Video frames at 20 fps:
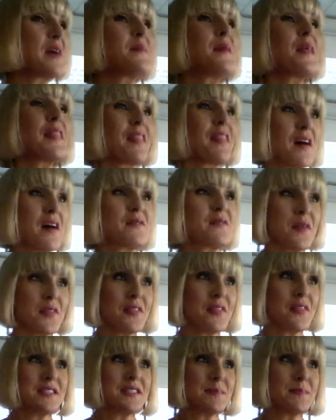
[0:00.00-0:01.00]
I'm in love
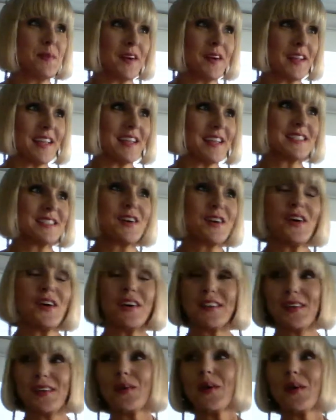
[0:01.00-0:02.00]
with this book. It's
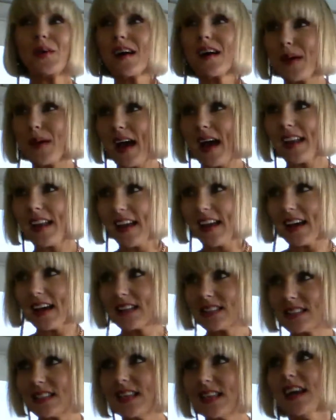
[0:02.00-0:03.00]
called You Are a
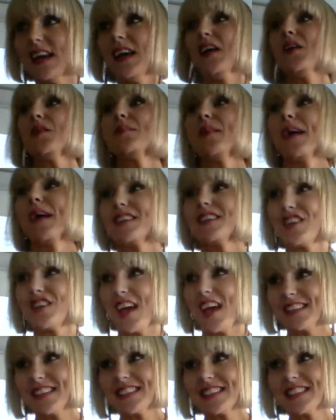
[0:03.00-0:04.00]
Badass by
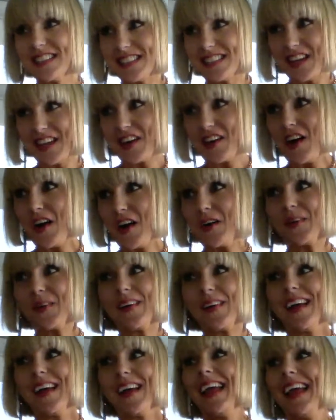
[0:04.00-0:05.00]
Jen Sincero.
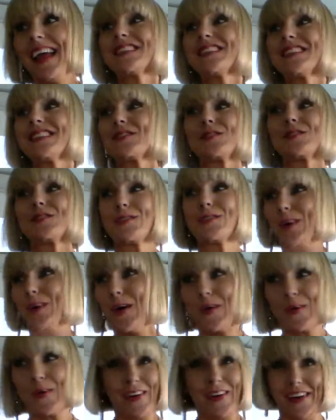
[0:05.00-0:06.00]

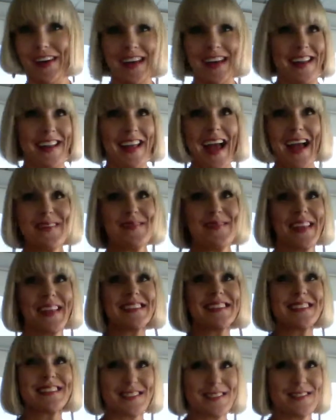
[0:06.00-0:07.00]
It's so good. I
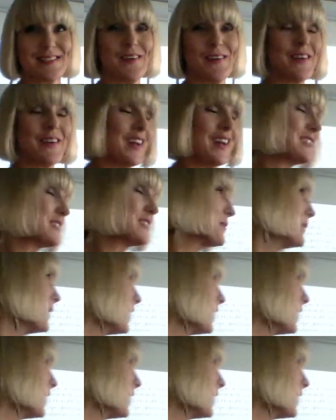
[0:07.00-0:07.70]
mean, it's so good.